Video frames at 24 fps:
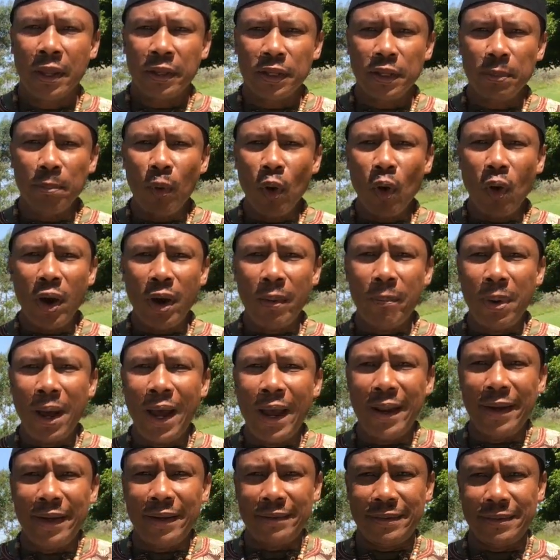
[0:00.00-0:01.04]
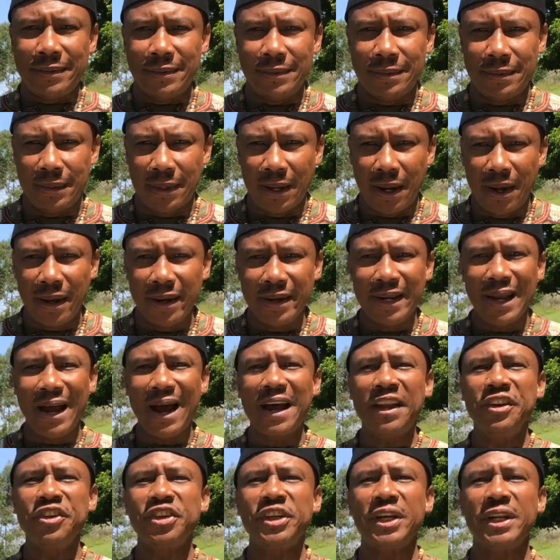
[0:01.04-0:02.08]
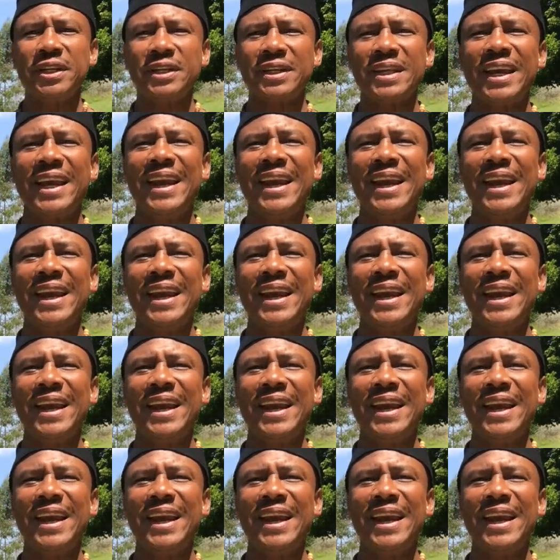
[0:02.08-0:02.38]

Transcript: The Moabites are the ancient